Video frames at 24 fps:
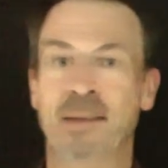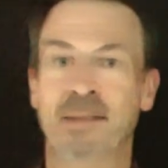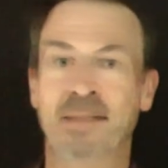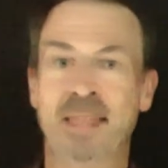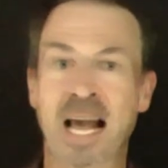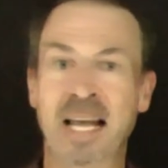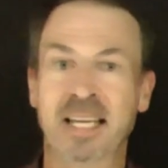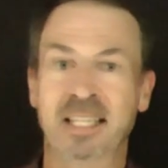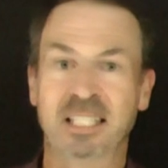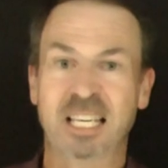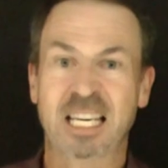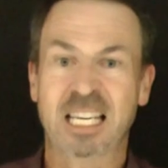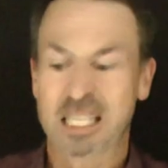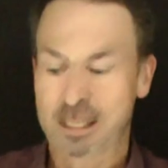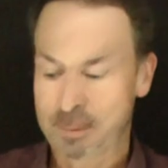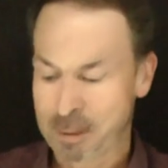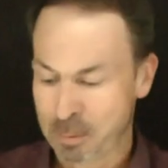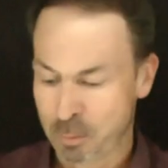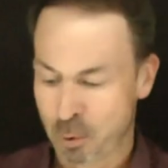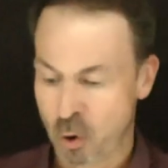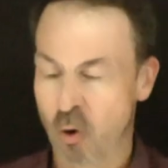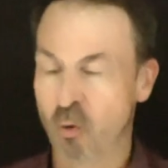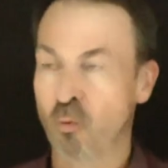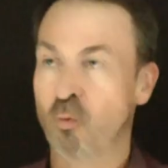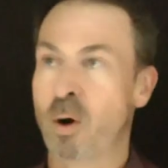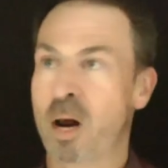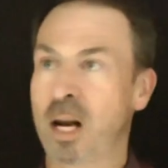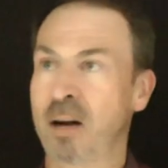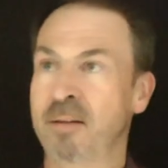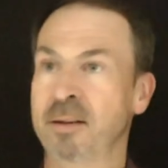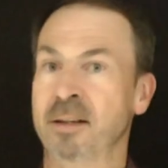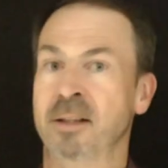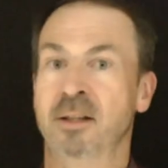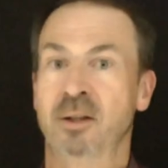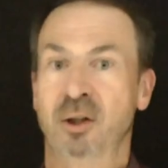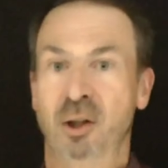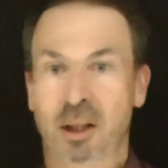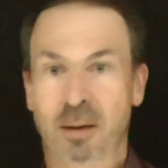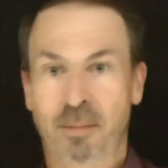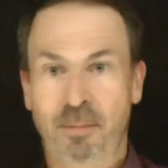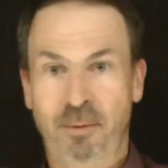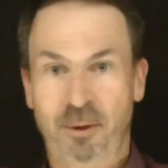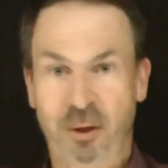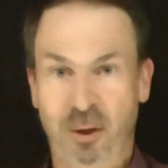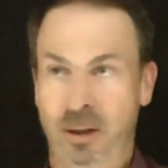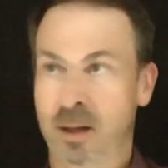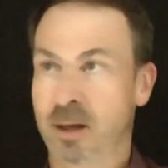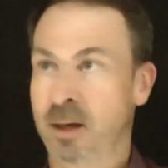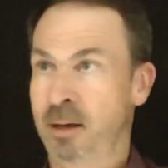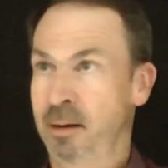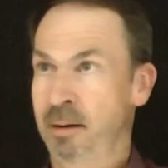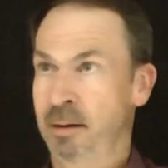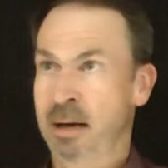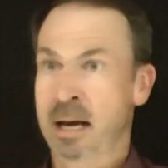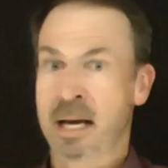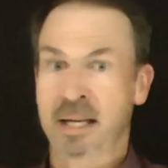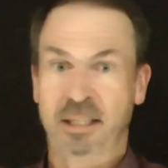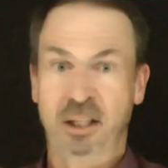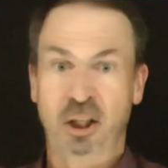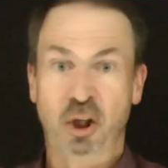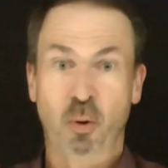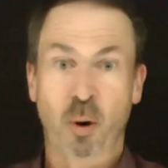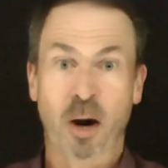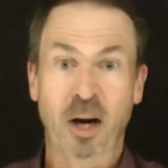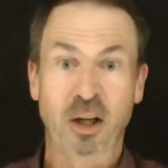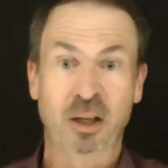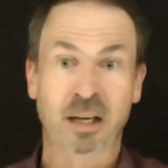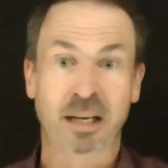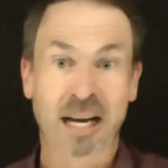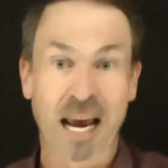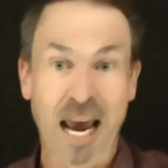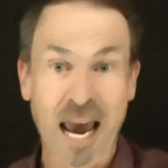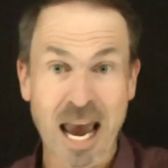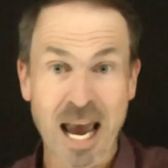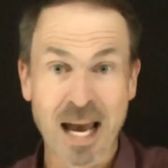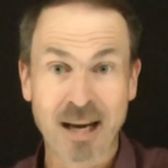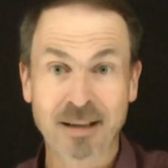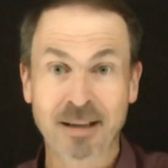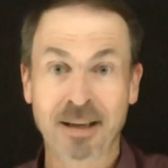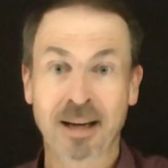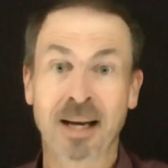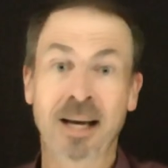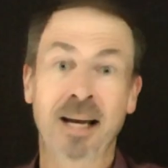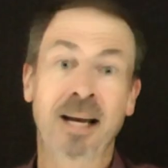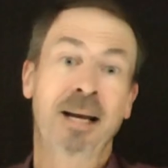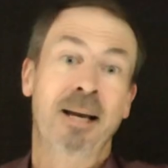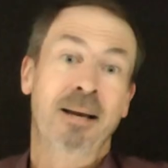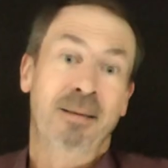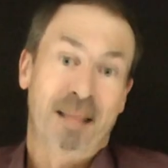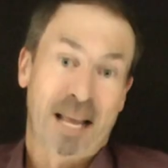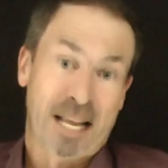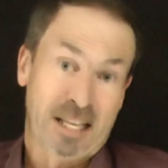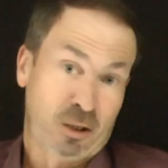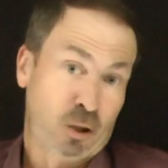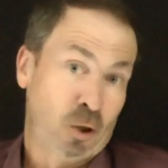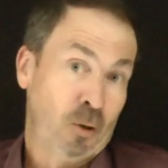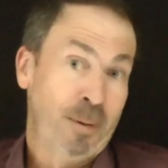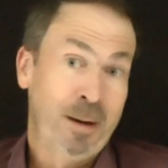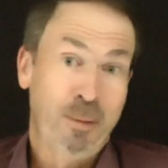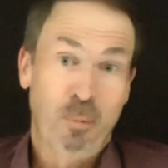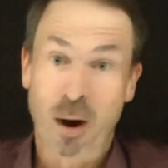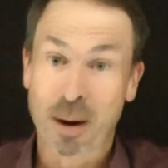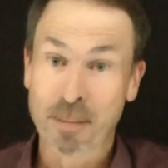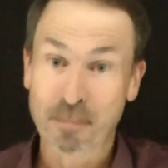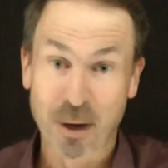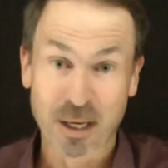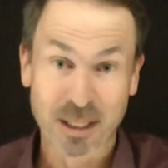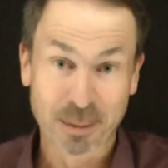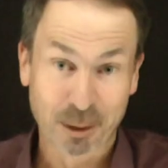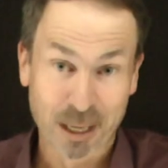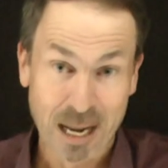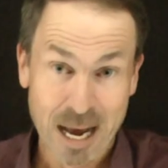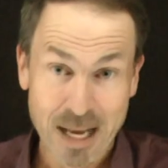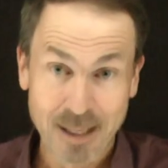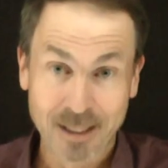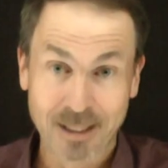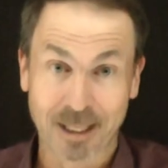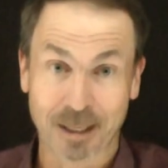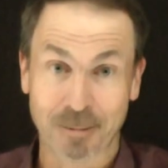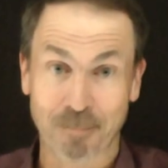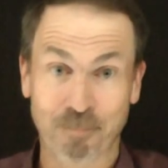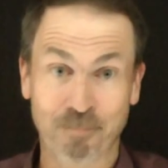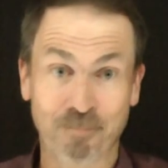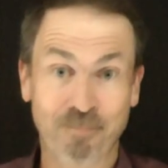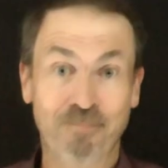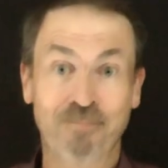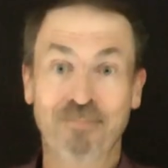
That seems to be more relevant to the to the uh, situation at hand. That could be one possible answer.